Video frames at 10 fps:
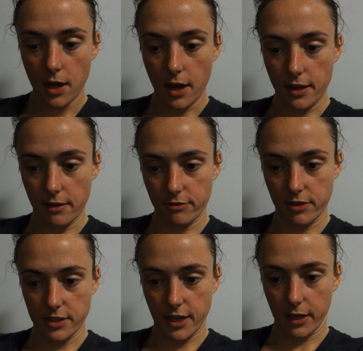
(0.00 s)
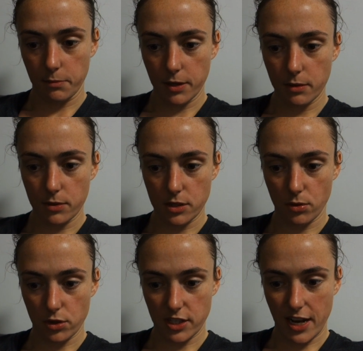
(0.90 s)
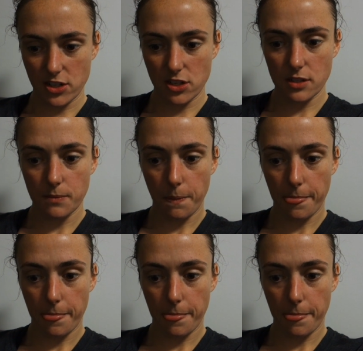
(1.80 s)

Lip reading: And then for the second bit, the squat snatches,